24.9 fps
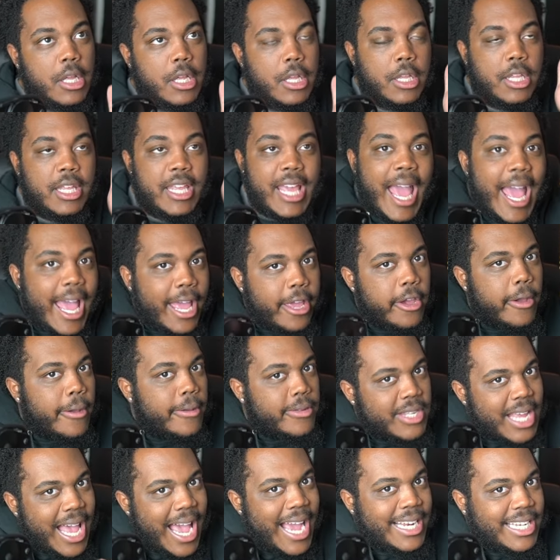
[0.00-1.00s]
yeah, your
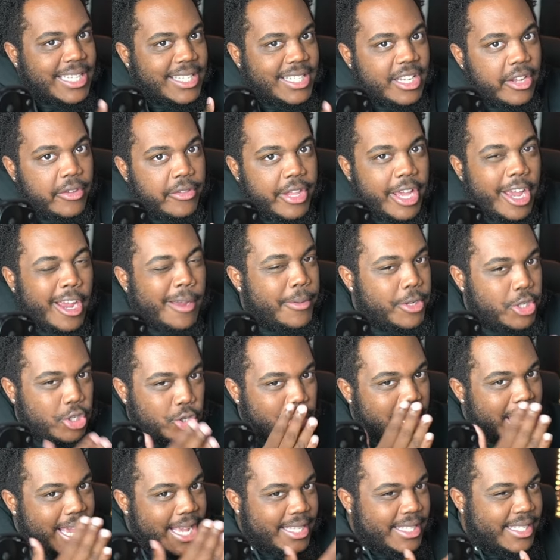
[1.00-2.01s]
side is still there, but you
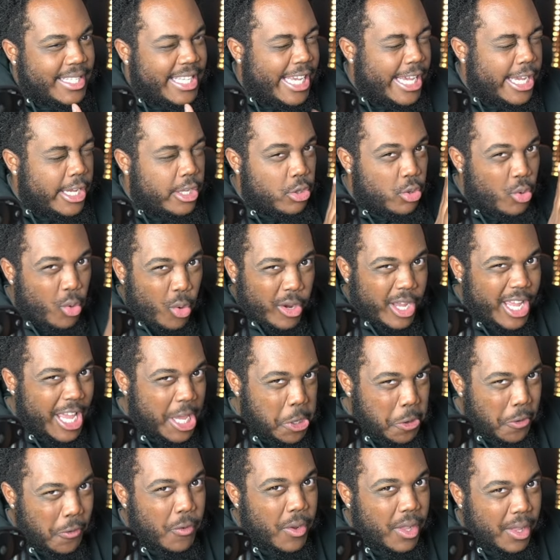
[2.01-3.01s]
can't see it, nor can
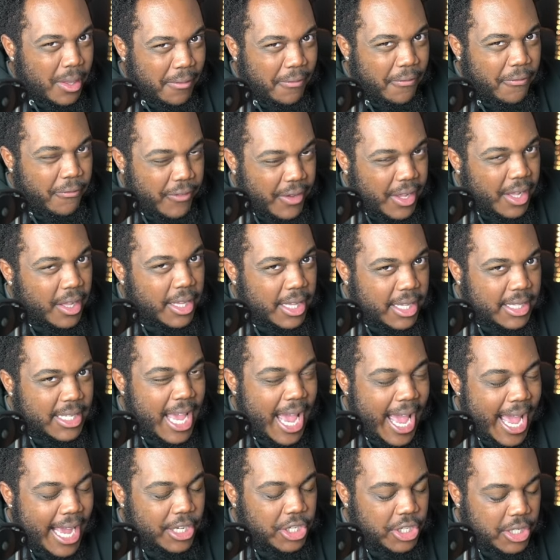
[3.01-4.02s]
you really feel it to
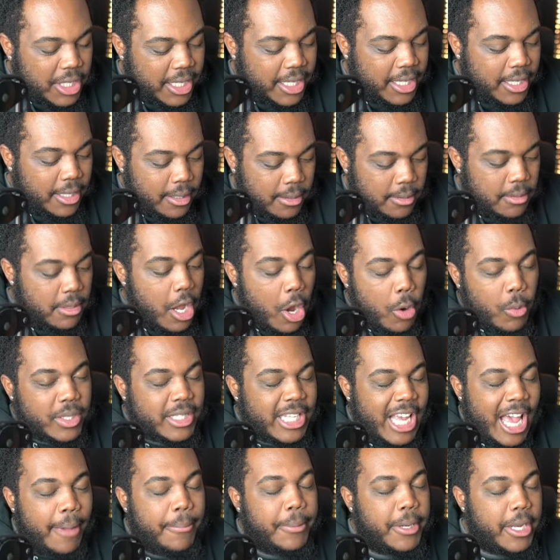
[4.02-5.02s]
actually know what's
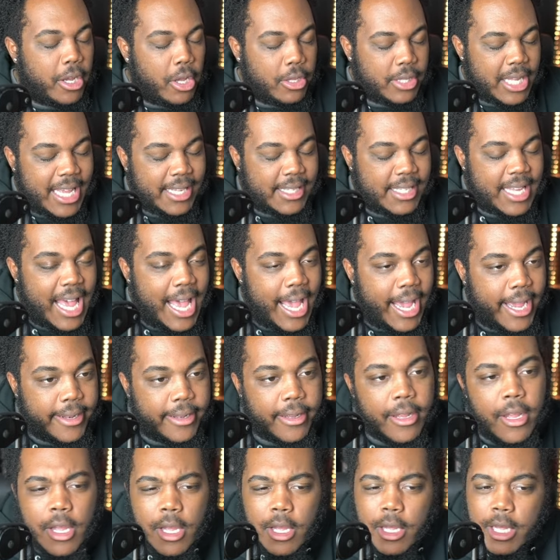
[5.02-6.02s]
happening on that side.
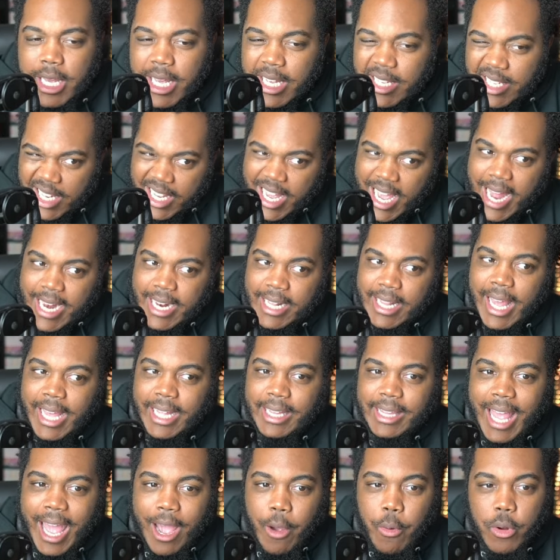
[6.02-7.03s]
Is it kind of like
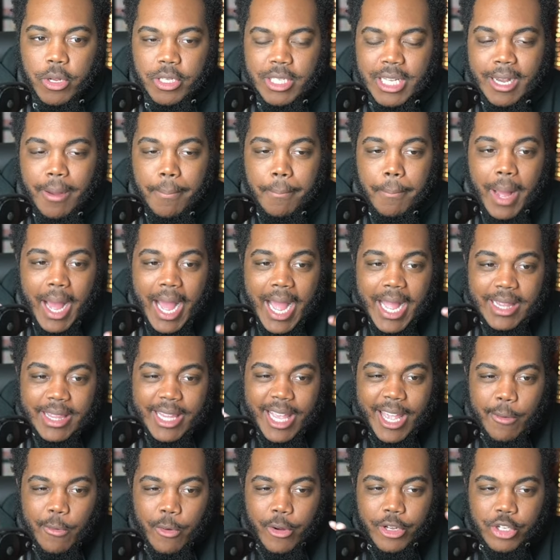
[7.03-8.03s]
that, where it's like a mind
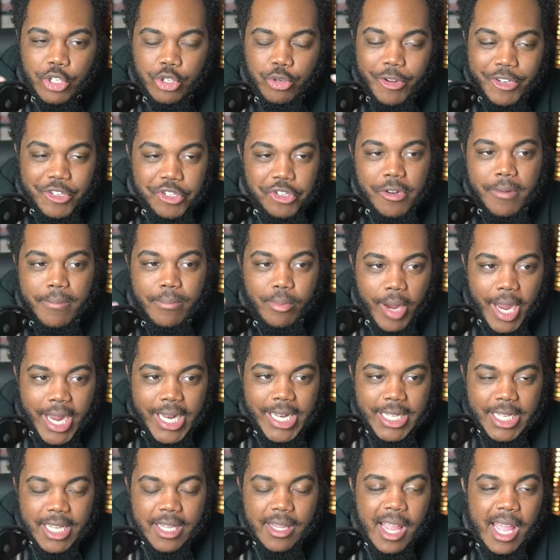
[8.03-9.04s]
thing, where it tricks your brain
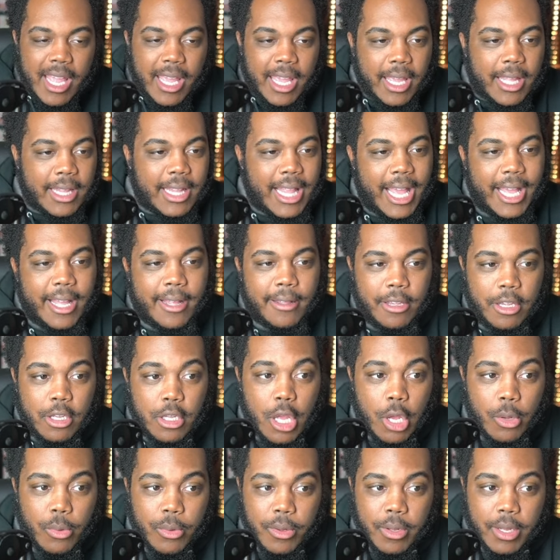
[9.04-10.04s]
into thinking that you
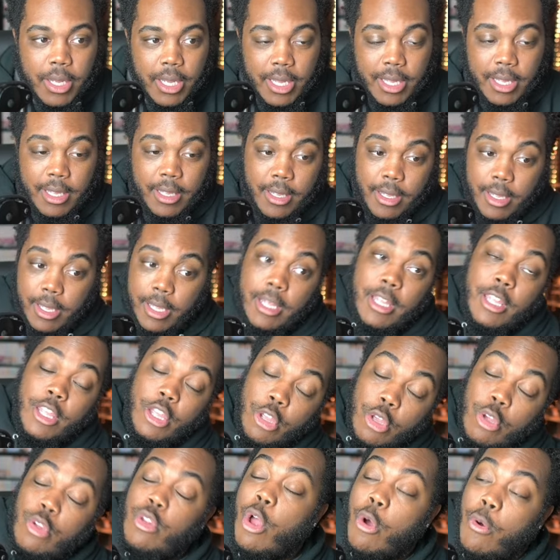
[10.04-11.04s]
know
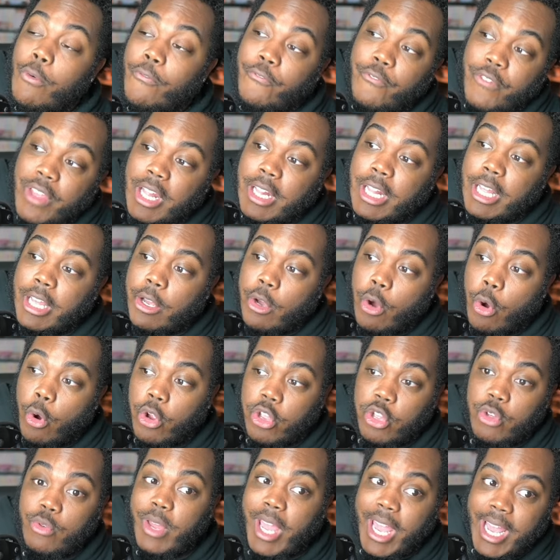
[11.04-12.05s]
you don't feel it or
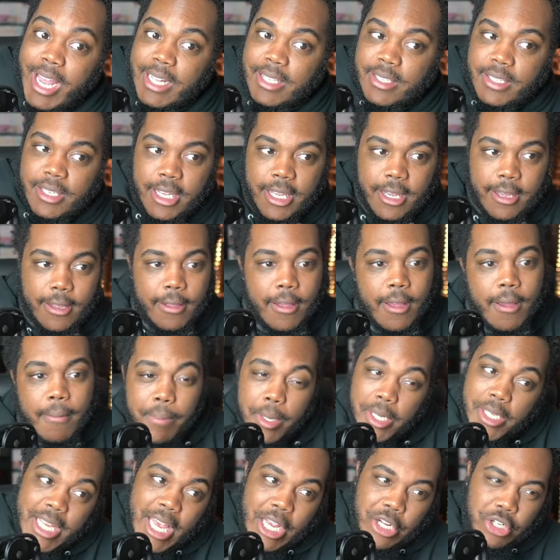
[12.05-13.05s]
you can not see it, but
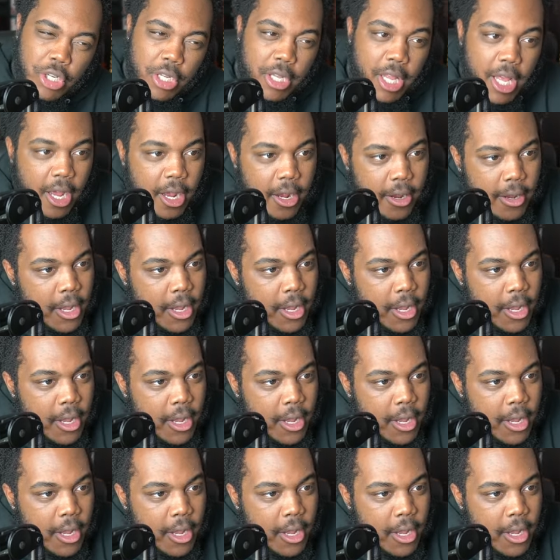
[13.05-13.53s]
it's actually there,